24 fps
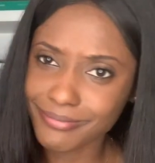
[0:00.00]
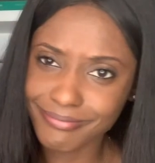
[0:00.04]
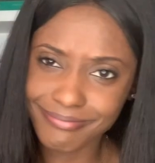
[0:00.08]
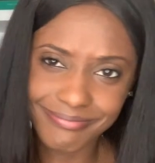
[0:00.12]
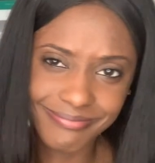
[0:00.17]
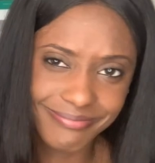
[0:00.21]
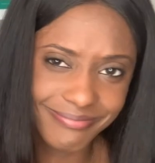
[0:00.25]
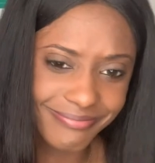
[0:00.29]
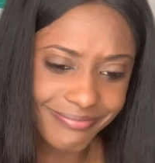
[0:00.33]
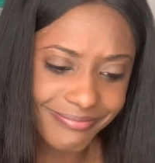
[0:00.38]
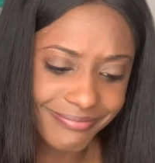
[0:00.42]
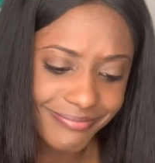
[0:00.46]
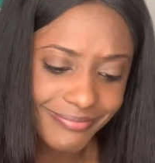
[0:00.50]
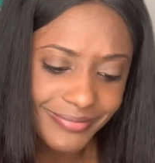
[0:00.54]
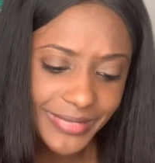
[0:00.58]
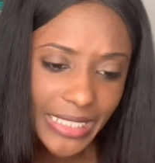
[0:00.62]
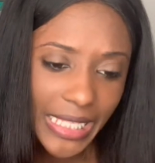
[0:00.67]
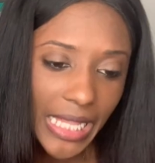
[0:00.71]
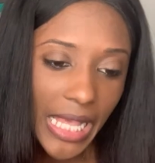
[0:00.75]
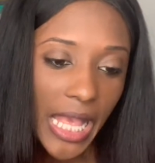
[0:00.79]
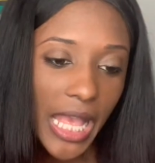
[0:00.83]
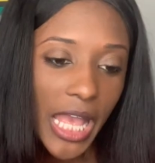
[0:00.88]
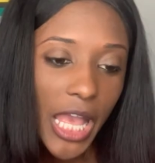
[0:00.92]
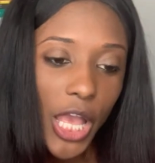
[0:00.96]

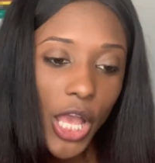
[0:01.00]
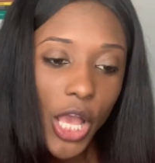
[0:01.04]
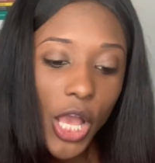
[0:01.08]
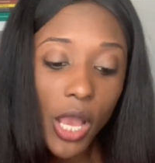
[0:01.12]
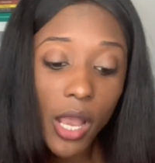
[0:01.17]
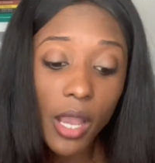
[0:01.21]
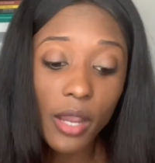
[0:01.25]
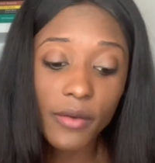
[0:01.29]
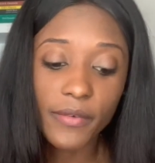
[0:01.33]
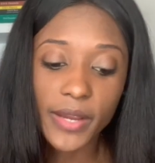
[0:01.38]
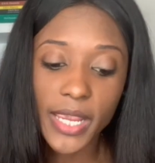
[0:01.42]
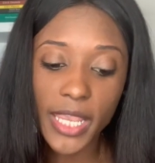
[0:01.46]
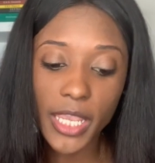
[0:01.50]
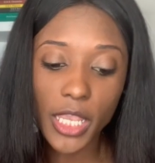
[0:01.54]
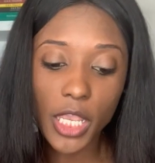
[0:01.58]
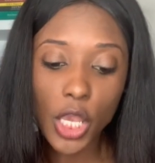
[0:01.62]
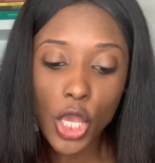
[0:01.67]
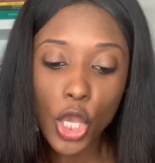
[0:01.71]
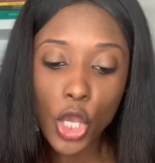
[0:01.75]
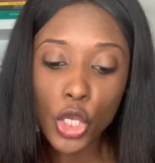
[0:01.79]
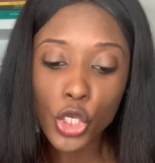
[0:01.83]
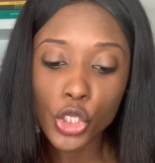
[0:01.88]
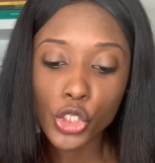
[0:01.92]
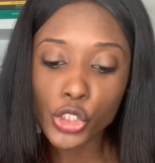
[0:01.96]
Mm-hmm. All right,
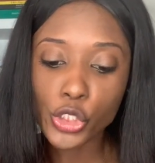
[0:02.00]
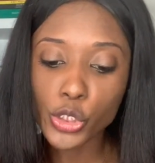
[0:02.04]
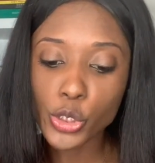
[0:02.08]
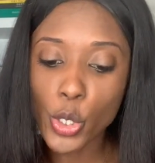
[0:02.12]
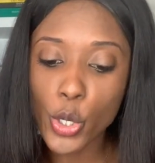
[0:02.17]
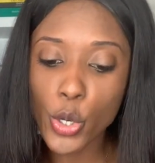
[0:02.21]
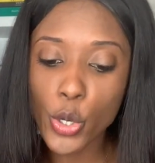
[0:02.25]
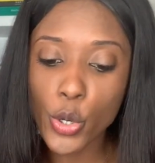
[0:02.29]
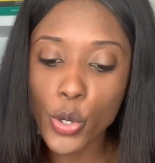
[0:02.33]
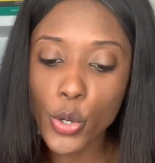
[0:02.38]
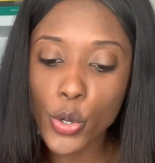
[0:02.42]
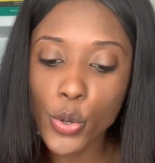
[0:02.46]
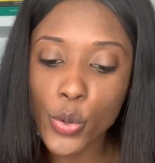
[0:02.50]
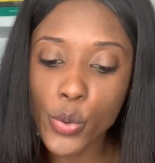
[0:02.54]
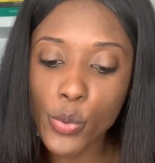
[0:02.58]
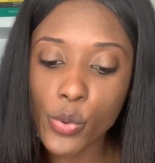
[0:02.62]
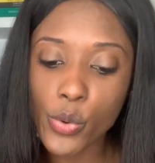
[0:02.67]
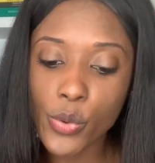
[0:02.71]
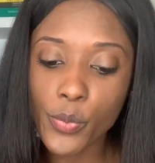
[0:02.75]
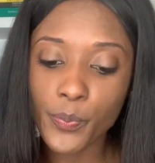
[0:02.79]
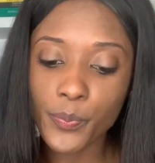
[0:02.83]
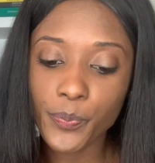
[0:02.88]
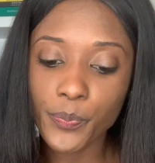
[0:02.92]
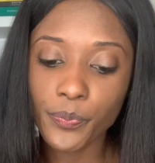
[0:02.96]

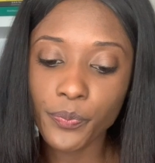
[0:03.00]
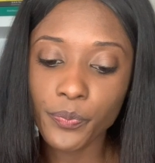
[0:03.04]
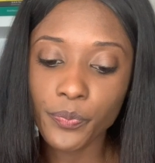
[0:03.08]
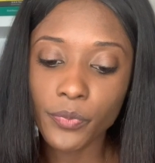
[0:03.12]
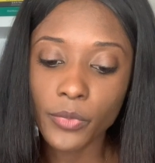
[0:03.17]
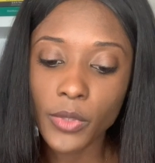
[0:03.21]
so